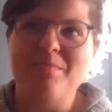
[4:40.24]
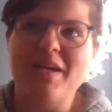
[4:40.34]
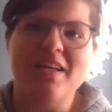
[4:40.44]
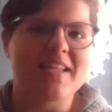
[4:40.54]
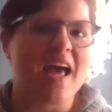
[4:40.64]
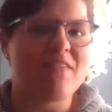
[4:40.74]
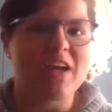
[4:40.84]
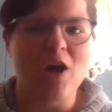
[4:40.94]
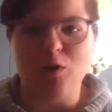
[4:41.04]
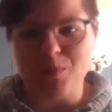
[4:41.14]
because
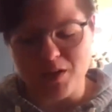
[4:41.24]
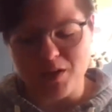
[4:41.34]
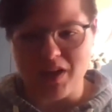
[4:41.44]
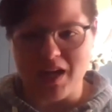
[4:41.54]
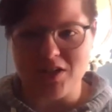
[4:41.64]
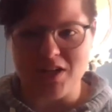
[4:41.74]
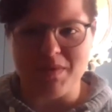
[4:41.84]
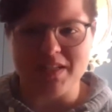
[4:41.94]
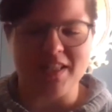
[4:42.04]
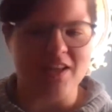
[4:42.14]
having open
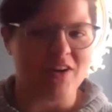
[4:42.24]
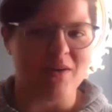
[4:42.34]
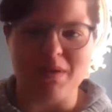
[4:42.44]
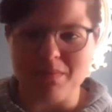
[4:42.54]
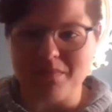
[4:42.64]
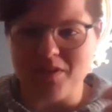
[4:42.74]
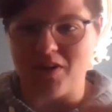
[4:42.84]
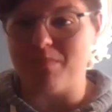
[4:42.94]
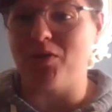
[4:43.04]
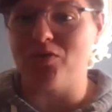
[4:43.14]
communication means that there
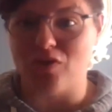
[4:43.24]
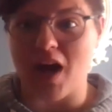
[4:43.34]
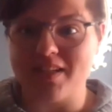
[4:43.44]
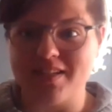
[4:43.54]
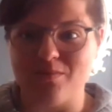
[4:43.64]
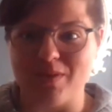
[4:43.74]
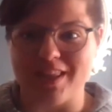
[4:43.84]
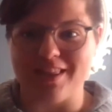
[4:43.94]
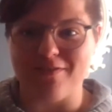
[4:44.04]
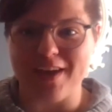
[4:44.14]
can build trust
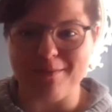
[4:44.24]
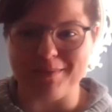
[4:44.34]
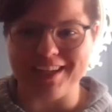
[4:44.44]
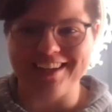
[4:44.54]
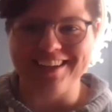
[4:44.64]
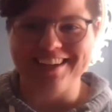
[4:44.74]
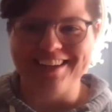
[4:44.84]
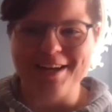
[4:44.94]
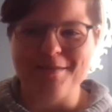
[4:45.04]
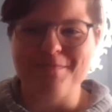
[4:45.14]
within the family.
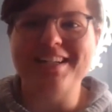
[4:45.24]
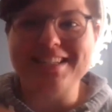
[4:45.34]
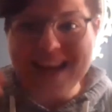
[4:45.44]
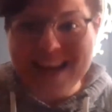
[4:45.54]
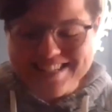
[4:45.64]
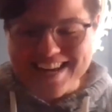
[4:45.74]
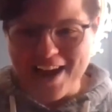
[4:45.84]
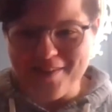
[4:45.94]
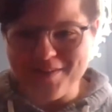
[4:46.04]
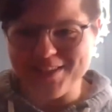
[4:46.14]
But it's nice to
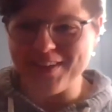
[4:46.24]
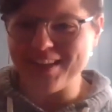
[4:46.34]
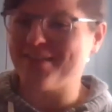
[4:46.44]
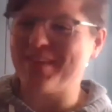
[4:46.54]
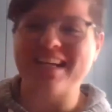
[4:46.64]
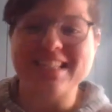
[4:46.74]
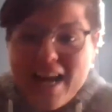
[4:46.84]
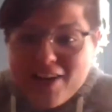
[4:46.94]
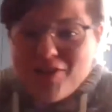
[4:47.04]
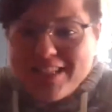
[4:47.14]
have this feeling of it's
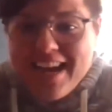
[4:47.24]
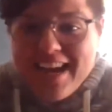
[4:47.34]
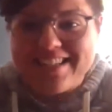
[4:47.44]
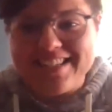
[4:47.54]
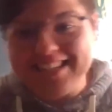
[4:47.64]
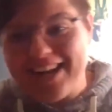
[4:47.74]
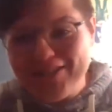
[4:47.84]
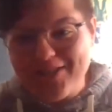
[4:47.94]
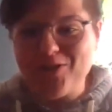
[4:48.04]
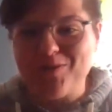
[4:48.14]
not just us, it's not just
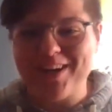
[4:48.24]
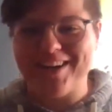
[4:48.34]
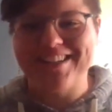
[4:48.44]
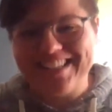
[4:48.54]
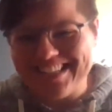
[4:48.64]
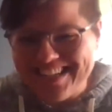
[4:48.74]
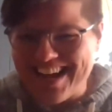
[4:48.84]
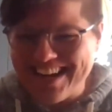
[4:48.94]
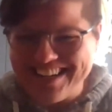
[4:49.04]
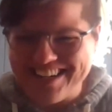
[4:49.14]
social workers, it's
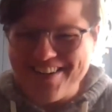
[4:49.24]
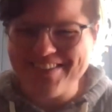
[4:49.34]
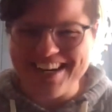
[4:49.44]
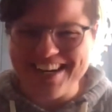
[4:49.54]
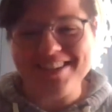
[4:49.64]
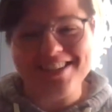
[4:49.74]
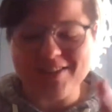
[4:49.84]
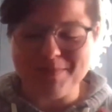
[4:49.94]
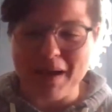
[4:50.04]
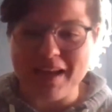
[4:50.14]
not, it's not just
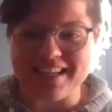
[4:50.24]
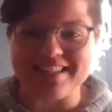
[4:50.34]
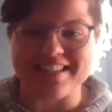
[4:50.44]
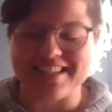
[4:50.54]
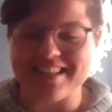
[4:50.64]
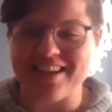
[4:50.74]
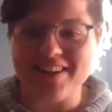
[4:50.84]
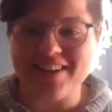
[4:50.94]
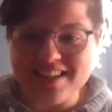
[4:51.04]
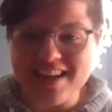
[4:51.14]
our spidey senses.
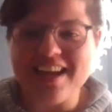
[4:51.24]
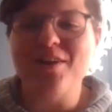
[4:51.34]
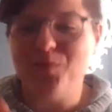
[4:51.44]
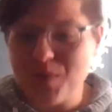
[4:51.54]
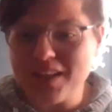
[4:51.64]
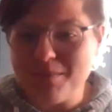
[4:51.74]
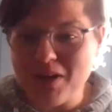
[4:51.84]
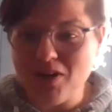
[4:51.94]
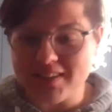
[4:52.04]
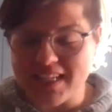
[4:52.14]
There is real
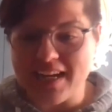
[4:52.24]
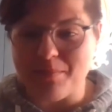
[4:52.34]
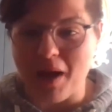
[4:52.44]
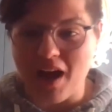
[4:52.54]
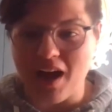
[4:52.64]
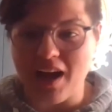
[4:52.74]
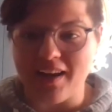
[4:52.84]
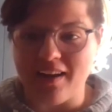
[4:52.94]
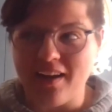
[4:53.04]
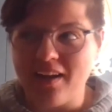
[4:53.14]
empirical data
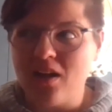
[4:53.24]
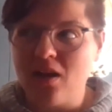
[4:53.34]
behind